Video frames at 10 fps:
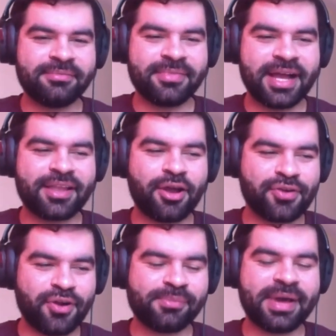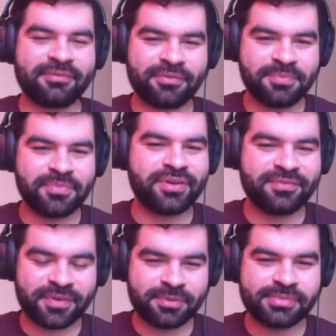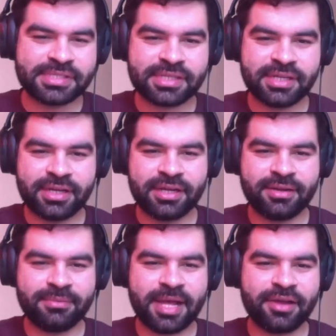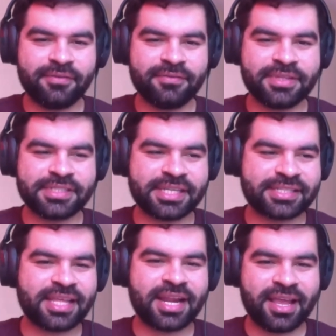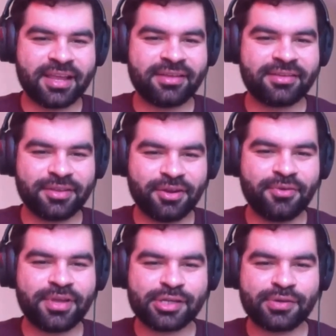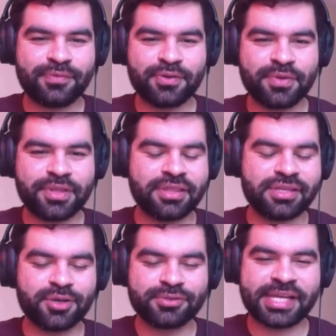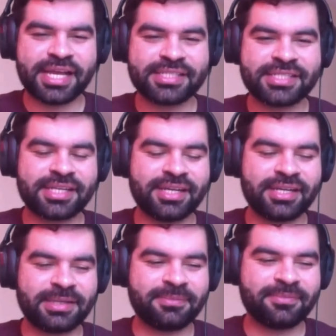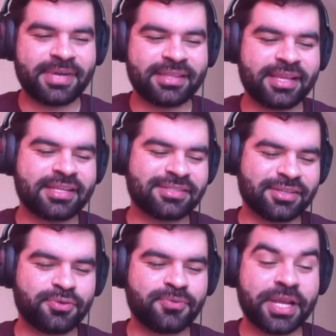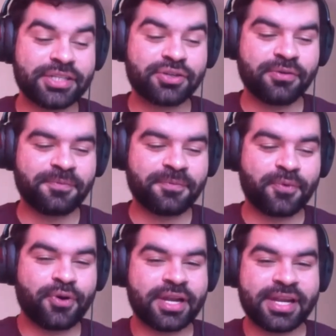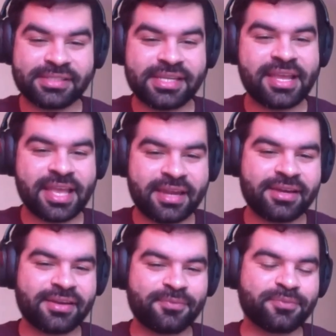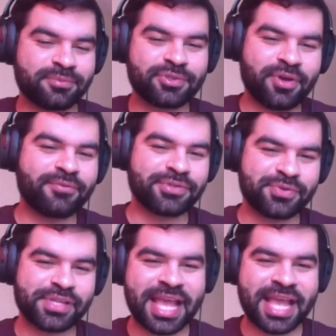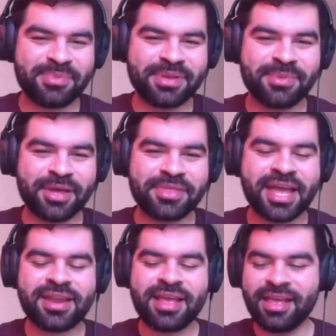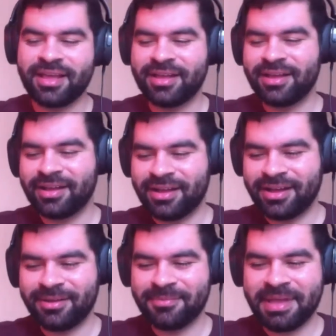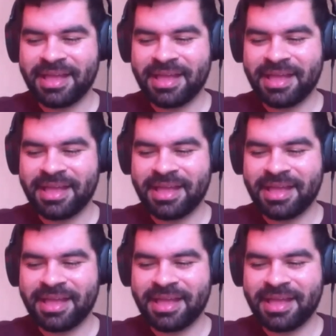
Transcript: I got called back from 3 firms out of the 6 that I, you know, interviewed within the OCIs. I think it's a good ratio for an NCA candidate. So I was really happy about that. All